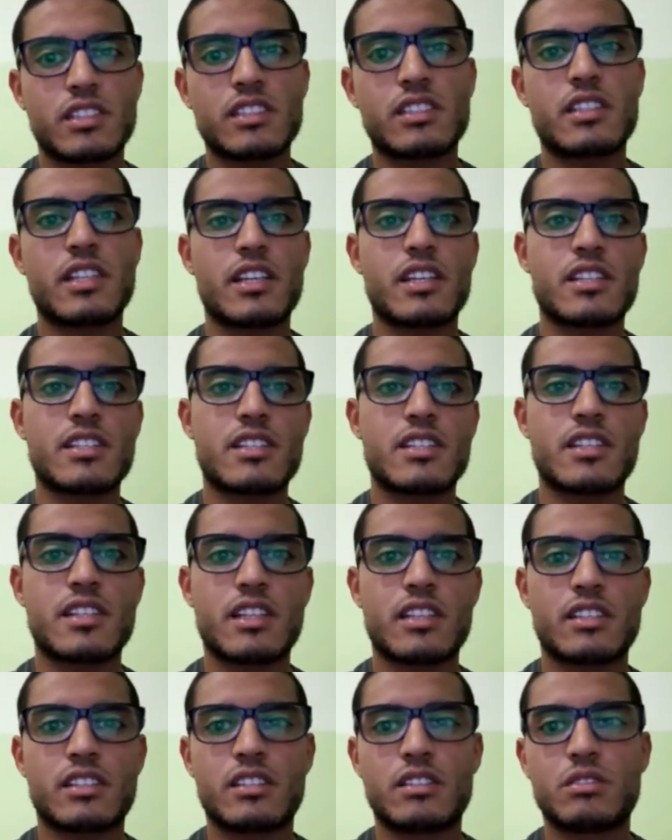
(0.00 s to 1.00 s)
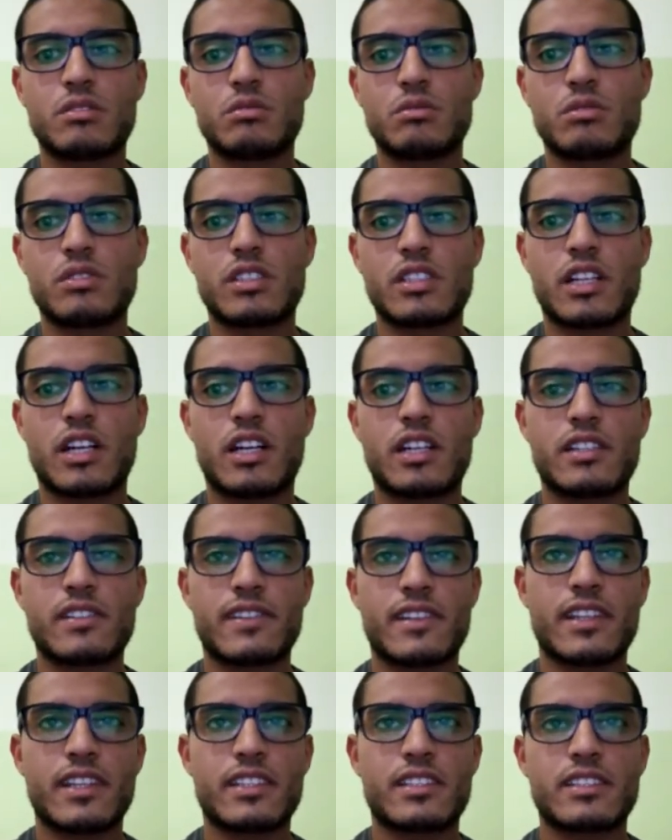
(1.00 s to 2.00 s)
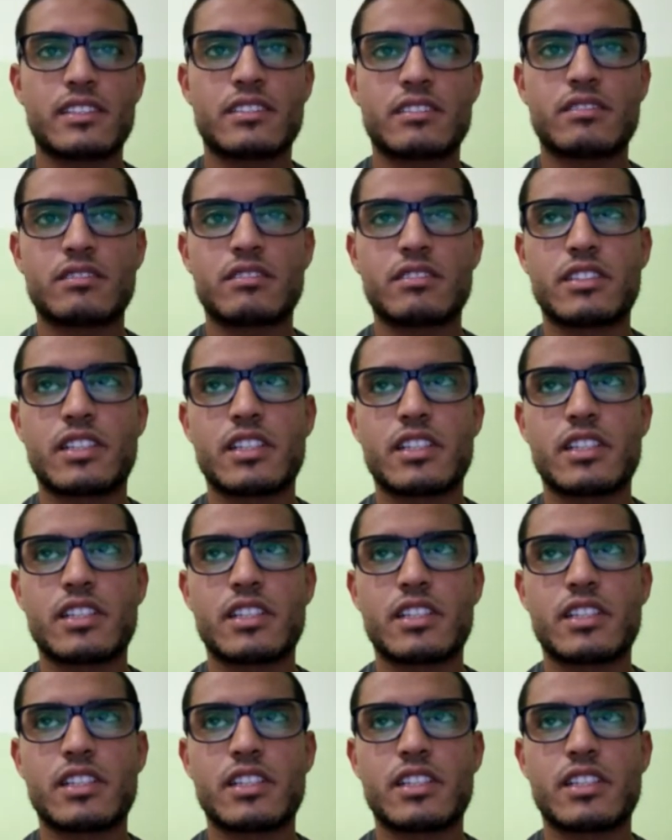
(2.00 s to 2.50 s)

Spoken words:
a test that you are getting,